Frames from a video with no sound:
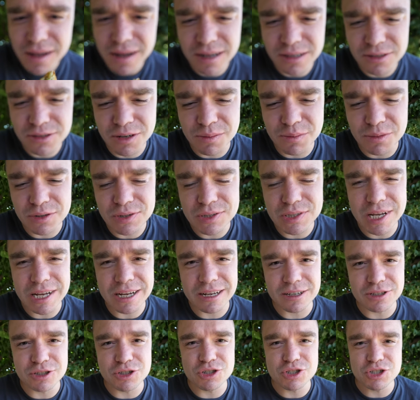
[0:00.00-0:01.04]
It's almost
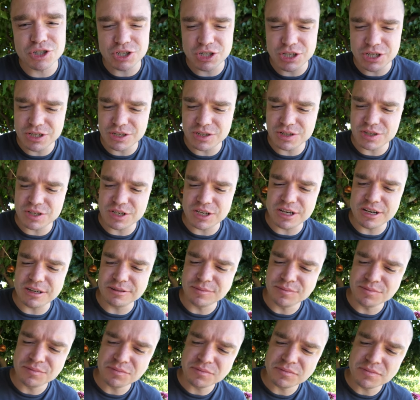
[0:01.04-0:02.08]
like a cheesy
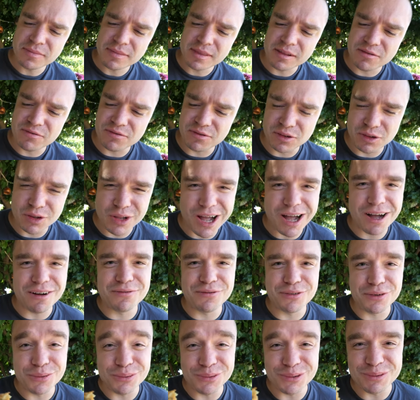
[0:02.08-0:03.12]

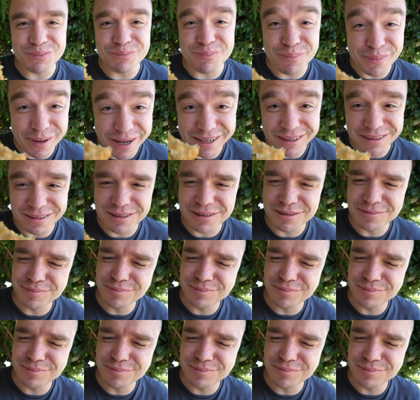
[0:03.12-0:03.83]
falafel with mint.